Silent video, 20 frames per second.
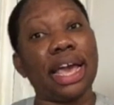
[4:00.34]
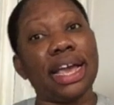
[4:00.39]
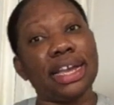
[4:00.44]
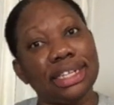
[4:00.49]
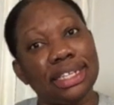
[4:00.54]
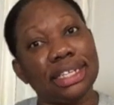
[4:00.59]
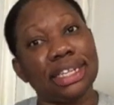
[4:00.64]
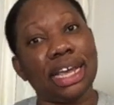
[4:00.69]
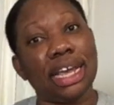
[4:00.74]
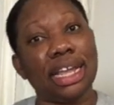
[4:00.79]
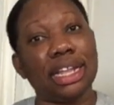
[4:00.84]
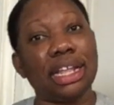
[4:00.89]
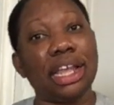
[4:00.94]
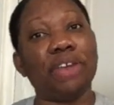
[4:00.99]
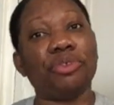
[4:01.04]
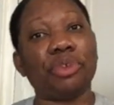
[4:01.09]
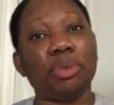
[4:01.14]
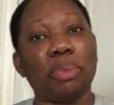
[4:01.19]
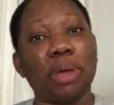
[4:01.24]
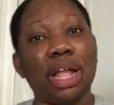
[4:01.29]
I said,
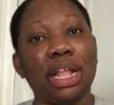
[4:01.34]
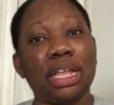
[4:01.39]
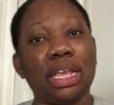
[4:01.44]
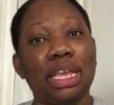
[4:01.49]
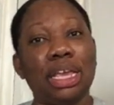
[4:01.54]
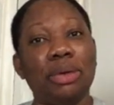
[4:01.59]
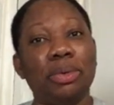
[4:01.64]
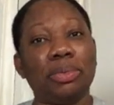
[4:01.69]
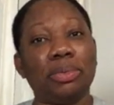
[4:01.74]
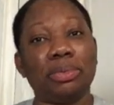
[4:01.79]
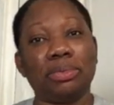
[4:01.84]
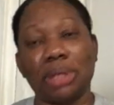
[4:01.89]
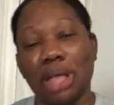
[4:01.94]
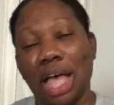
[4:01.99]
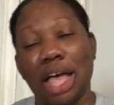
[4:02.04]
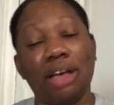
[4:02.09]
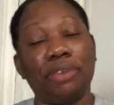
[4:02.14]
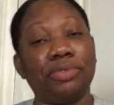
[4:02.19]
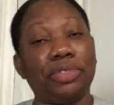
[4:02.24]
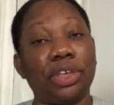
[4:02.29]
everybody
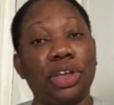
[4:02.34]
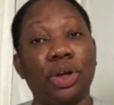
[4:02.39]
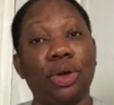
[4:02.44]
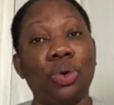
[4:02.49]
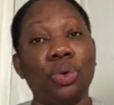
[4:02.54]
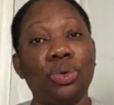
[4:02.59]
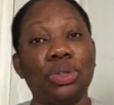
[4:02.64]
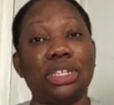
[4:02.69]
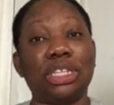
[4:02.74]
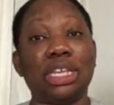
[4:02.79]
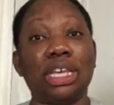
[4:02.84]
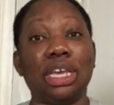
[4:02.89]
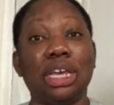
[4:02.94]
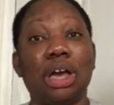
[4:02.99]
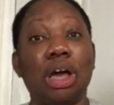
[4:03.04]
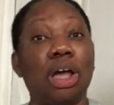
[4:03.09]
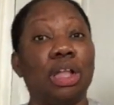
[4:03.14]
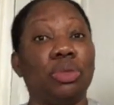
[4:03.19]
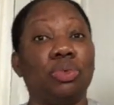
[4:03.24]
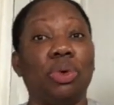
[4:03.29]
have their own take
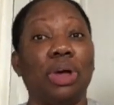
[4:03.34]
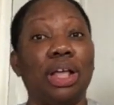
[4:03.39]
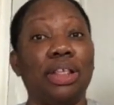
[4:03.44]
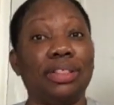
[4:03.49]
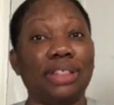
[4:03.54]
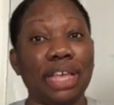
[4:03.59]
on what